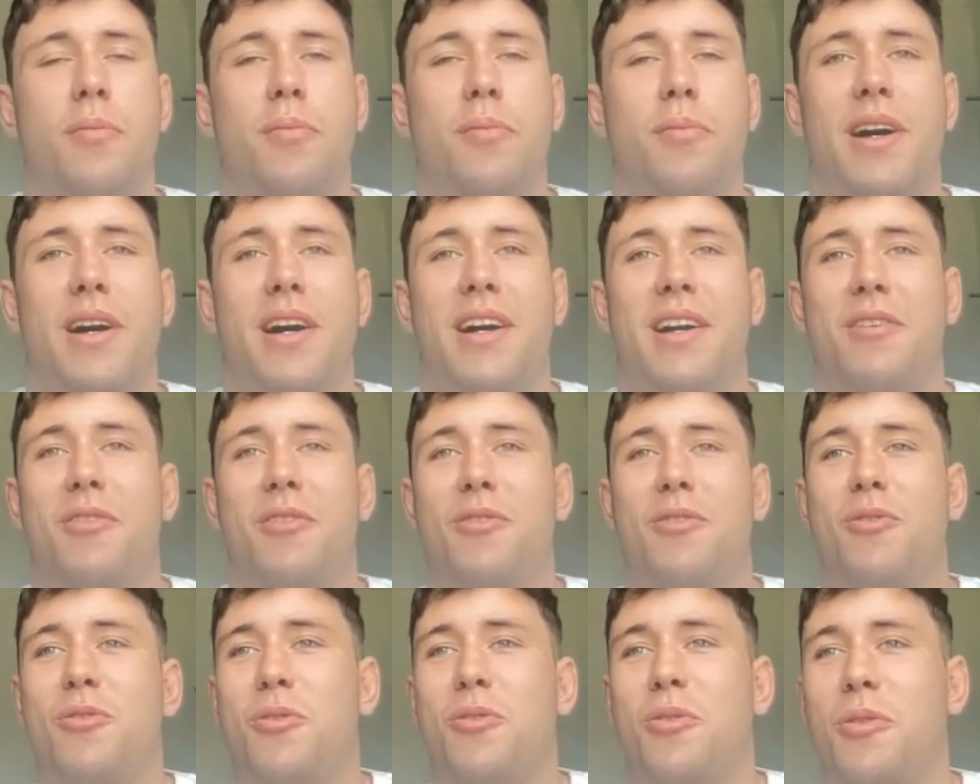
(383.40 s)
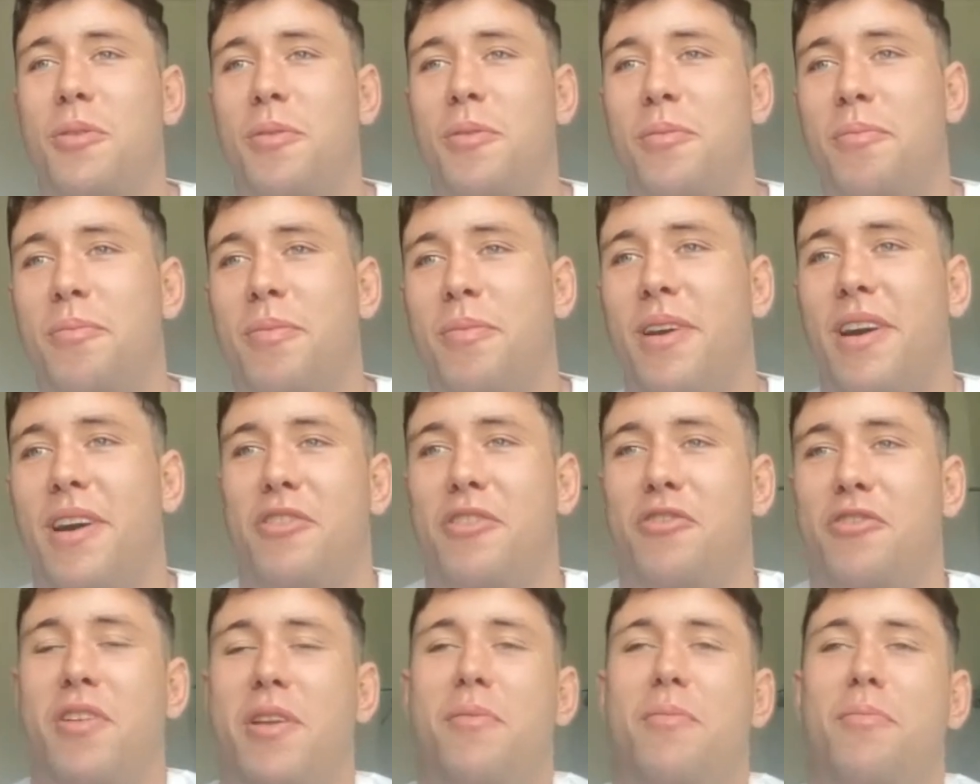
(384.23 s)
Back row,
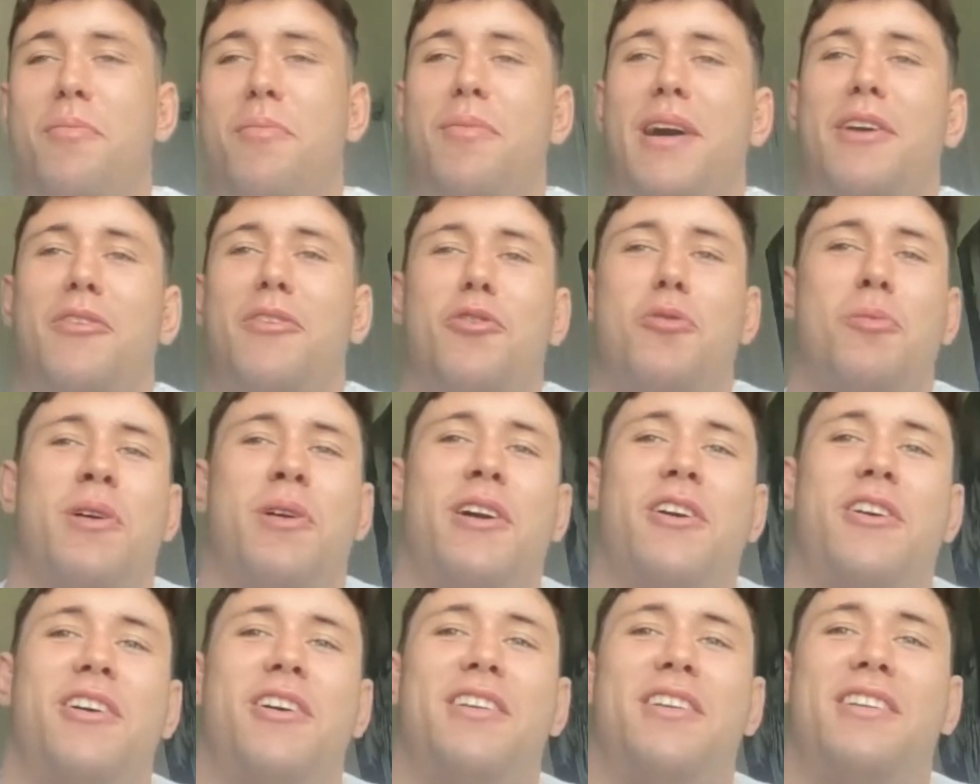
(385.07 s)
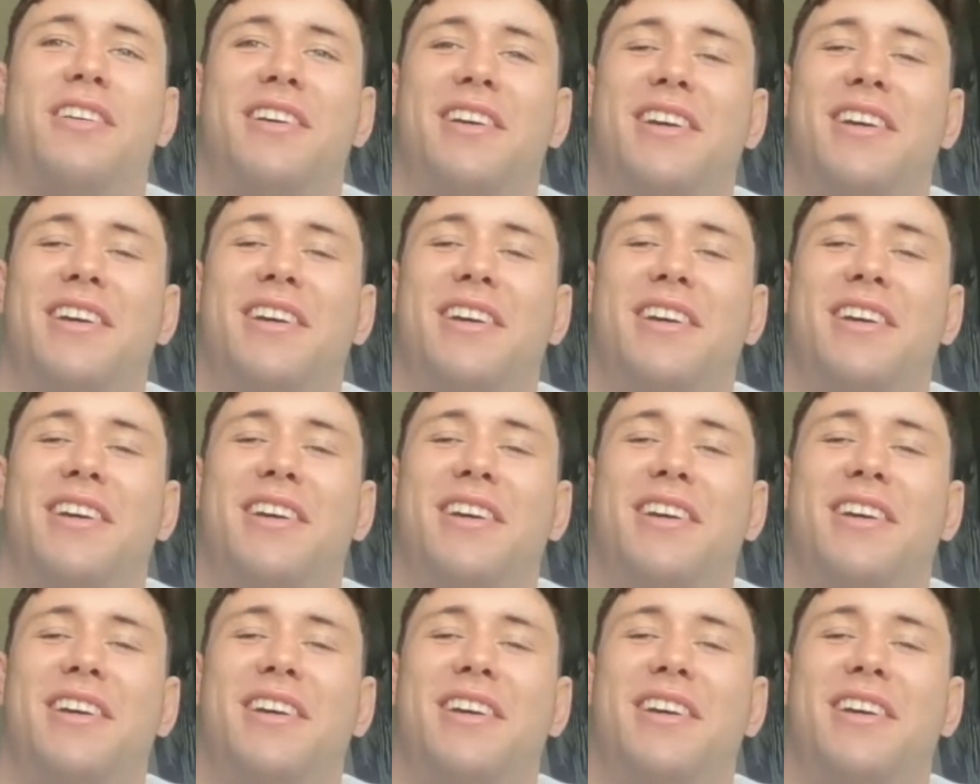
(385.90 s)
dream back row pairing.